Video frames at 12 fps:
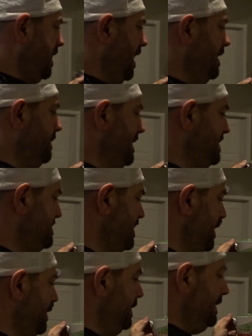Anyway,
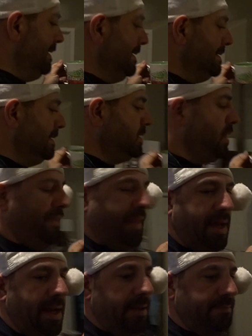so not
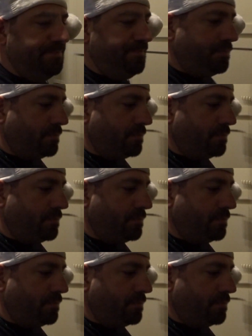that.